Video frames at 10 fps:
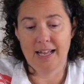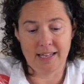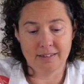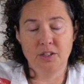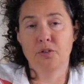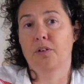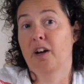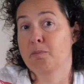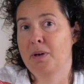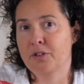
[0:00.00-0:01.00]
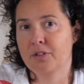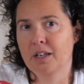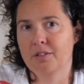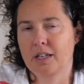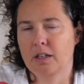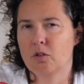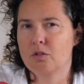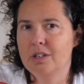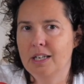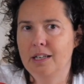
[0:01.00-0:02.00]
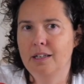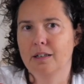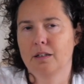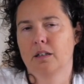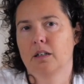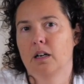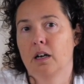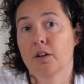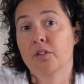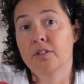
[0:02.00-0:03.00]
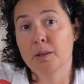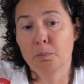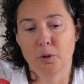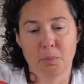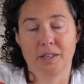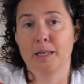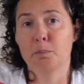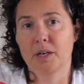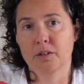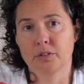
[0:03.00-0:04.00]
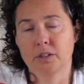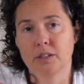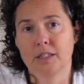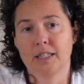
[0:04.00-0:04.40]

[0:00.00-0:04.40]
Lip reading: and these 5 metrics that are really simple but impactful,